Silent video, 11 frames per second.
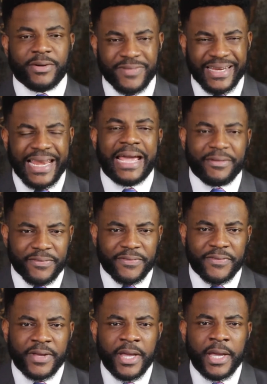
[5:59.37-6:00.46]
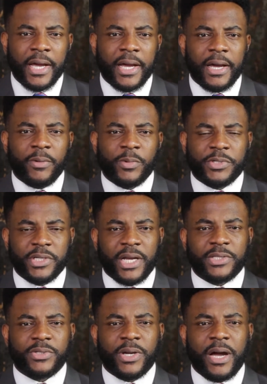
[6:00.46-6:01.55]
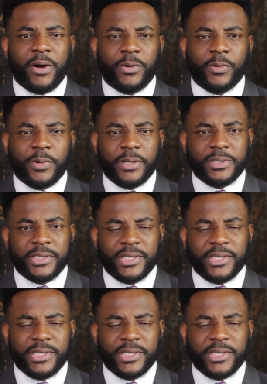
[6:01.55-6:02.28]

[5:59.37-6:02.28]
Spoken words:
of life with regards to how the